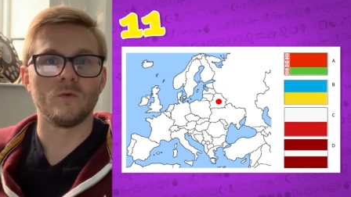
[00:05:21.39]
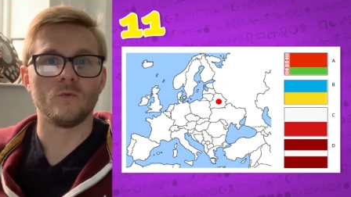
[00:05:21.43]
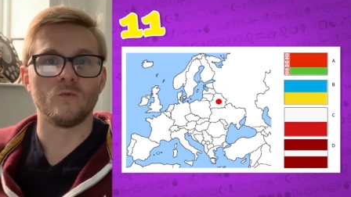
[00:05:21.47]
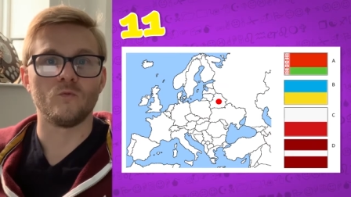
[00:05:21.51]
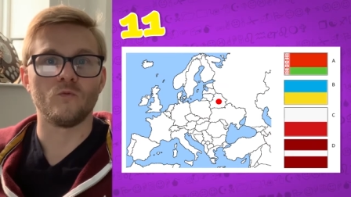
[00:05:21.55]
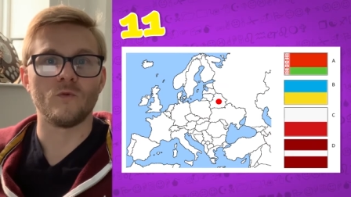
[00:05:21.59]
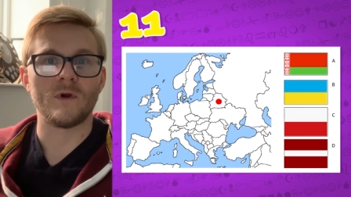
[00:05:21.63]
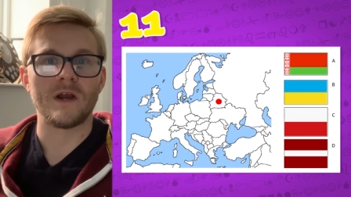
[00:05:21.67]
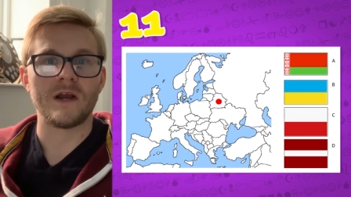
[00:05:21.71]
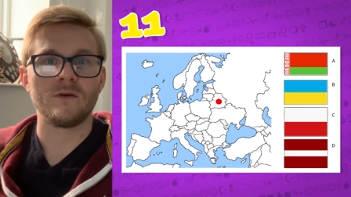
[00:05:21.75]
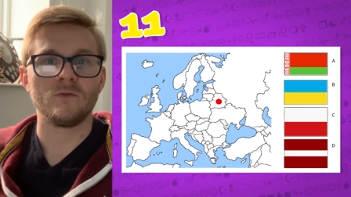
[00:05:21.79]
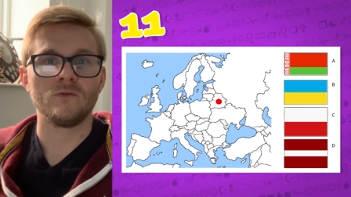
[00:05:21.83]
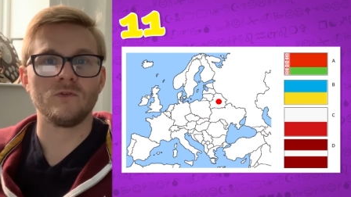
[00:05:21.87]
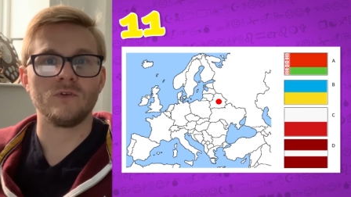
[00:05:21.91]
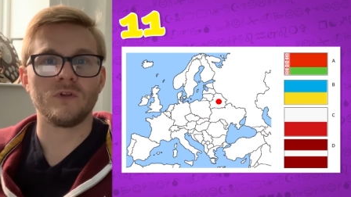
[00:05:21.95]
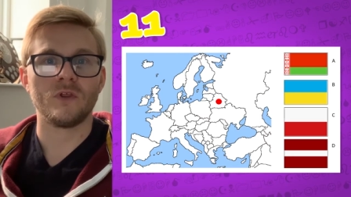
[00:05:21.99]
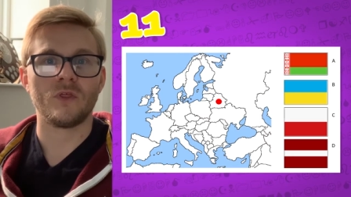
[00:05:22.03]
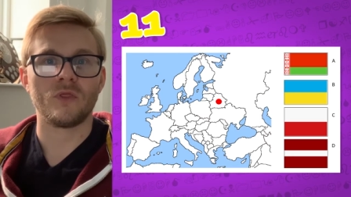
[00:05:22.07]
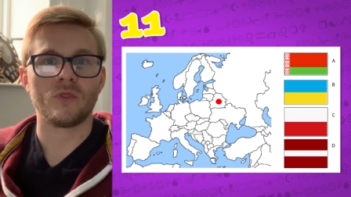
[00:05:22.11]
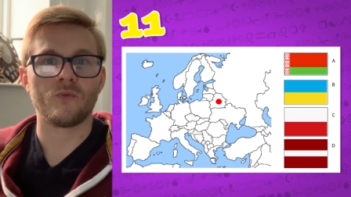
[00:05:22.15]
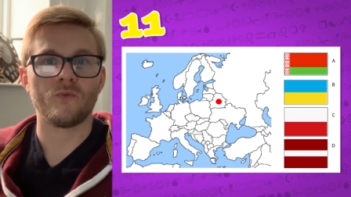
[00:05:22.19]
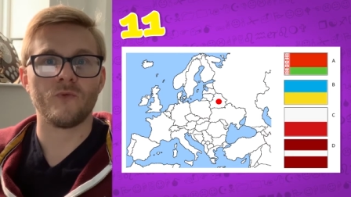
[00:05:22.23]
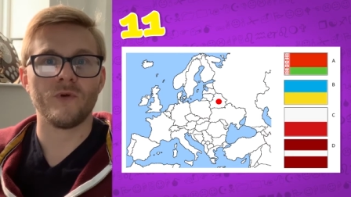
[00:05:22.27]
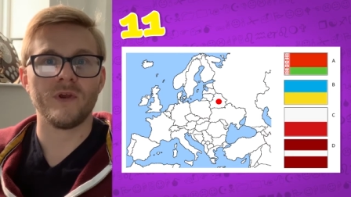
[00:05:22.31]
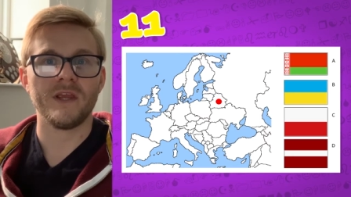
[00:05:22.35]
Round
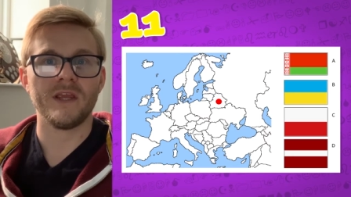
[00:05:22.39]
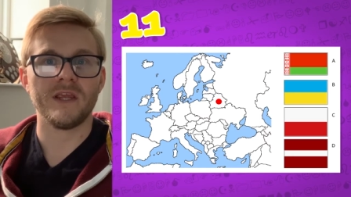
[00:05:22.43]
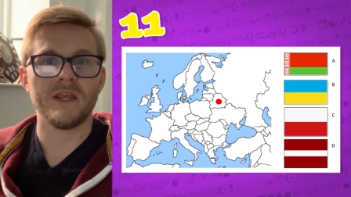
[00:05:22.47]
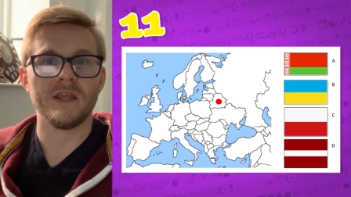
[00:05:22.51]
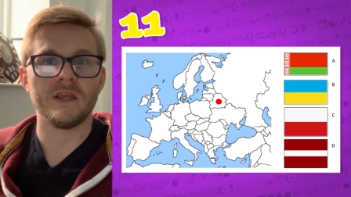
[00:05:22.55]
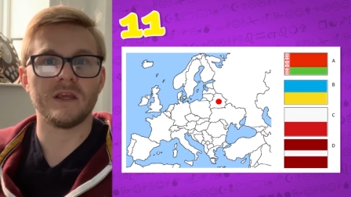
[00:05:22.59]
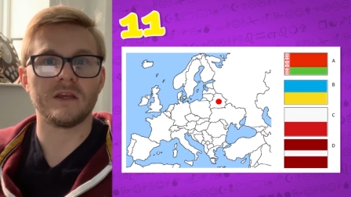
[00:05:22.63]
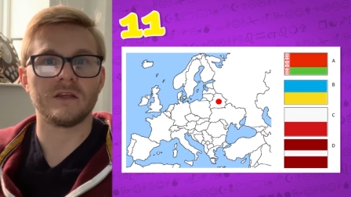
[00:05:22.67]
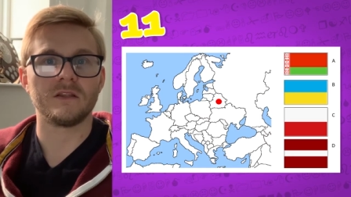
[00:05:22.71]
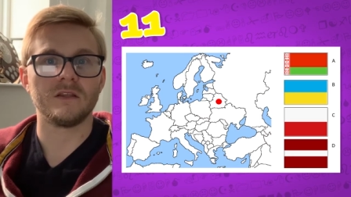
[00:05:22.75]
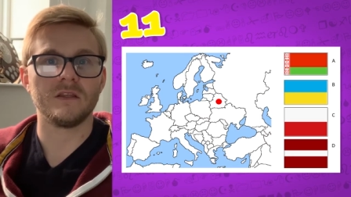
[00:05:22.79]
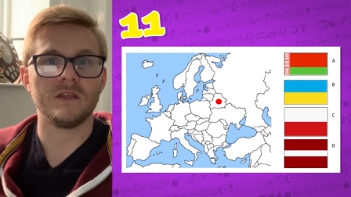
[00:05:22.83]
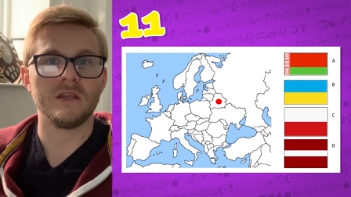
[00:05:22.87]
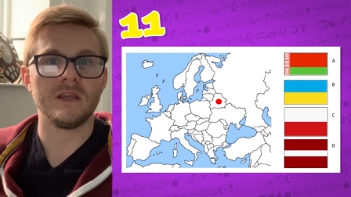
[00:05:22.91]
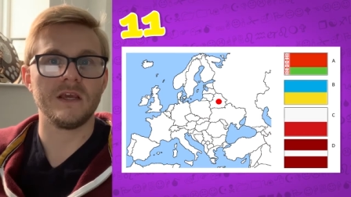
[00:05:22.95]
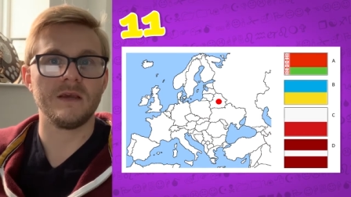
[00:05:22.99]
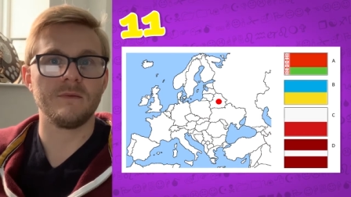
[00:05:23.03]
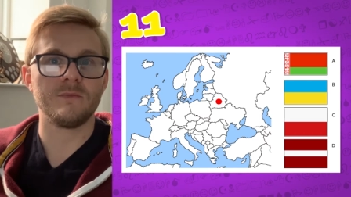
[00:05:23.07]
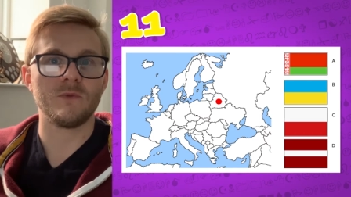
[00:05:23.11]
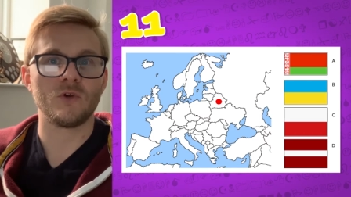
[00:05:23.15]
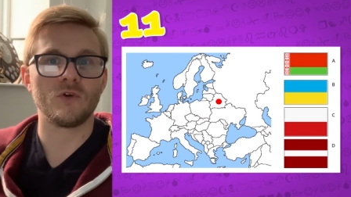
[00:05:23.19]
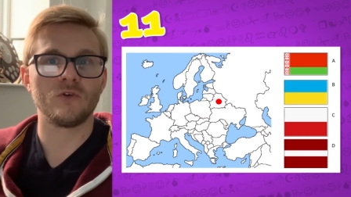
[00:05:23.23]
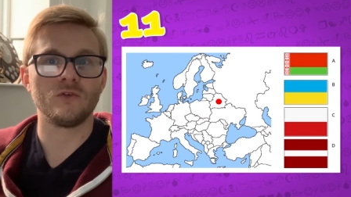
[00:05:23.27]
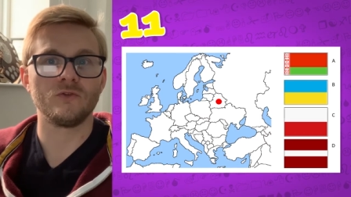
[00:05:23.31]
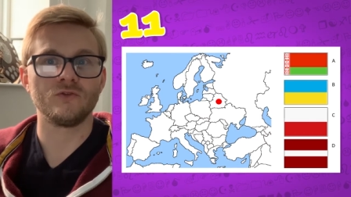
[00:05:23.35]
three, name
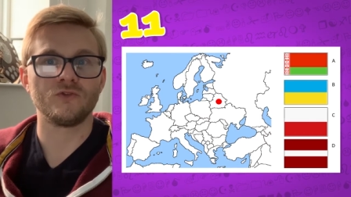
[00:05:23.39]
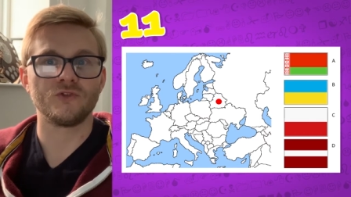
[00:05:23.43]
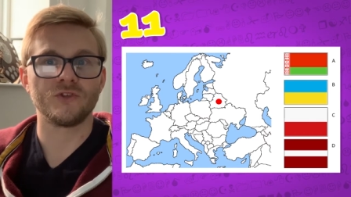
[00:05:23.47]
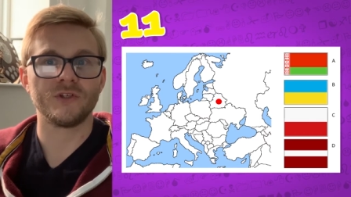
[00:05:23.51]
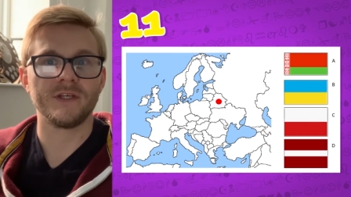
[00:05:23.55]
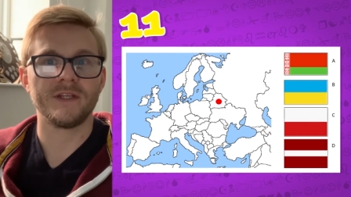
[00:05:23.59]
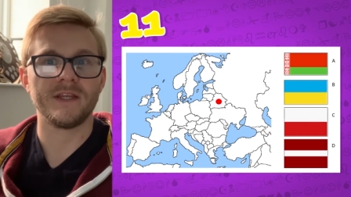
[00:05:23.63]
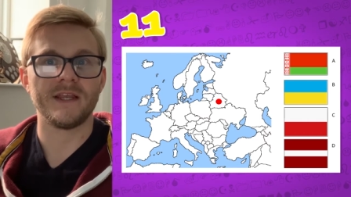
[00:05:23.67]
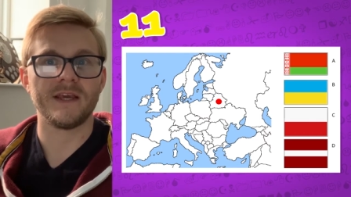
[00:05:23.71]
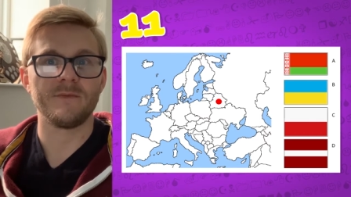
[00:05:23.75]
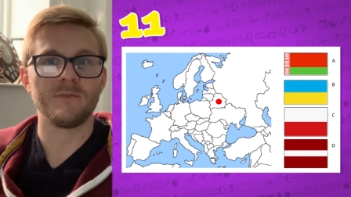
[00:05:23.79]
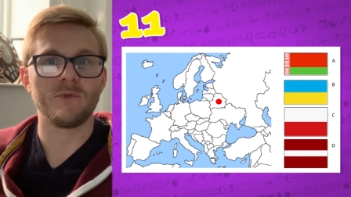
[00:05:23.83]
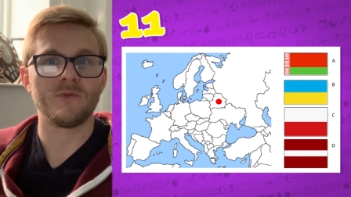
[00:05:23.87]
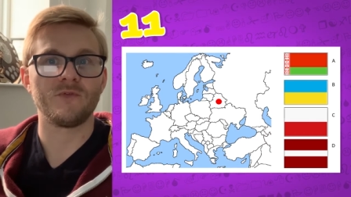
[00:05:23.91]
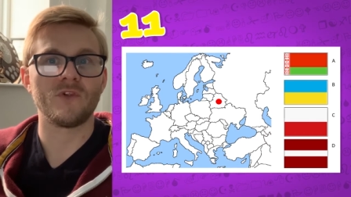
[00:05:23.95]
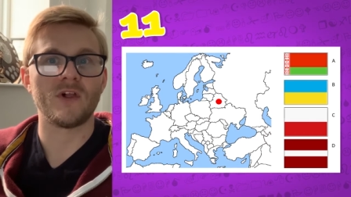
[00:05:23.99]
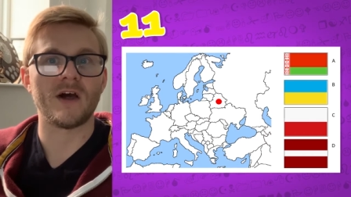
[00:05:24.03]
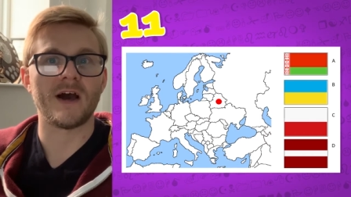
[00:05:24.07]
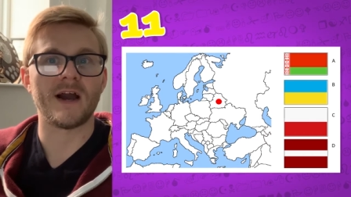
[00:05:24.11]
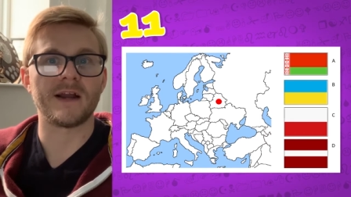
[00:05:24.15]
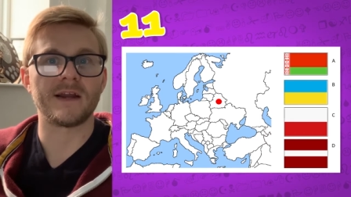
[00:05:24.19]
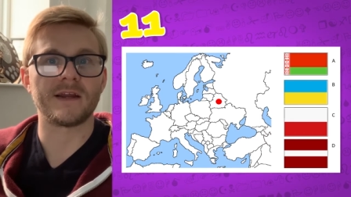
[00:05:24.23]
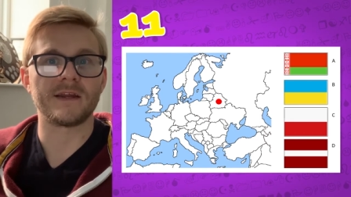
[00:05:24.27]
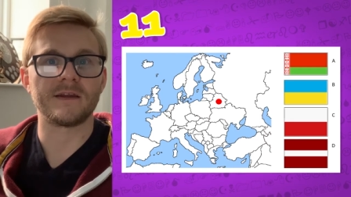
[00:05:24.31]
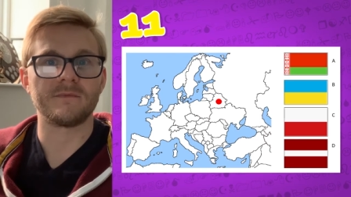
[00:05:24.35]
the country, name the
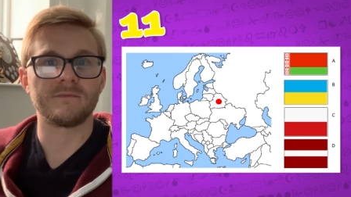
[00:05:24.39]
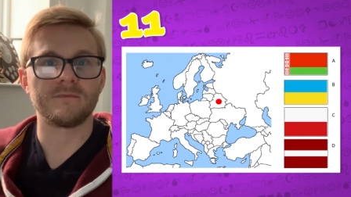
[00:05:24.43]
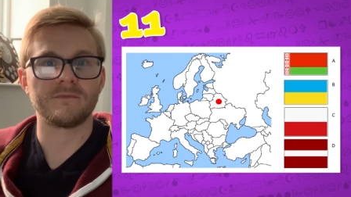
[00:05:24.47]
flag.